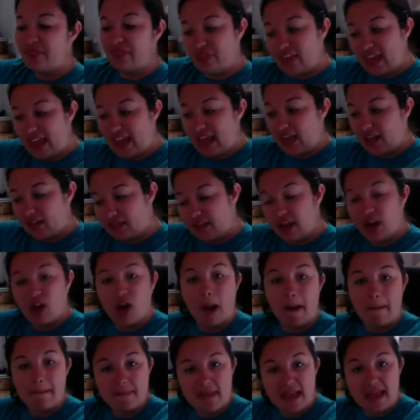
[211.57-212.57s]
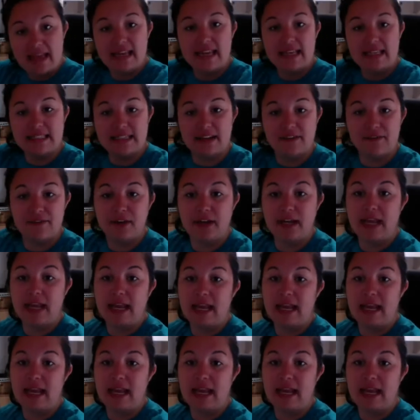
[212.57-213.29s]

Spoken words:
think there are many different